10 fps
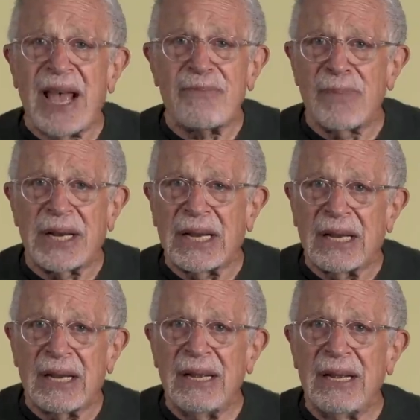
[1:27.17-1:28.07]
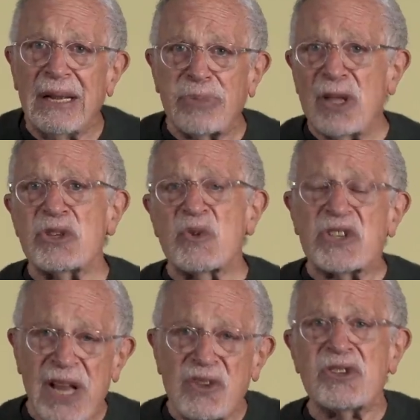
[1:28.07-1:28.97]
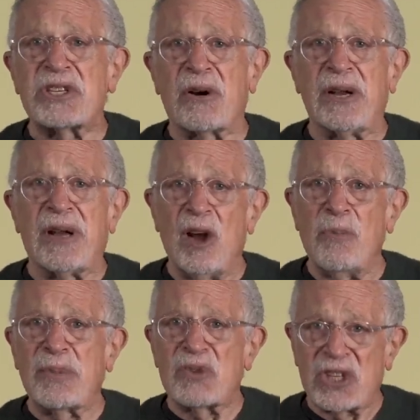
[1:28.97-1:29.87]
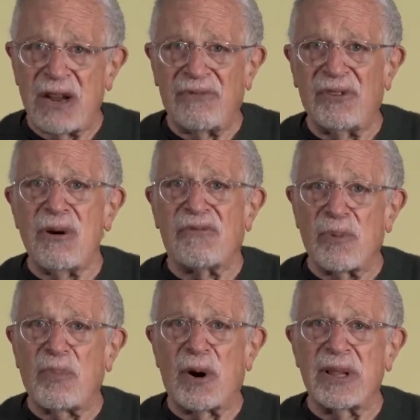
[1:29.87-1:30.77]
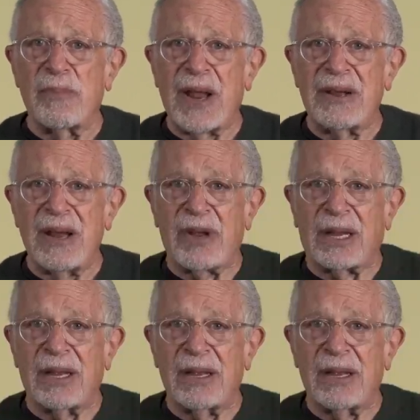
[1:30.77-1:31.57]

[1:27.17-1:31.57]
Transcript: that money. Plus, it was necessary to help them stay afloat for part of the pandemic.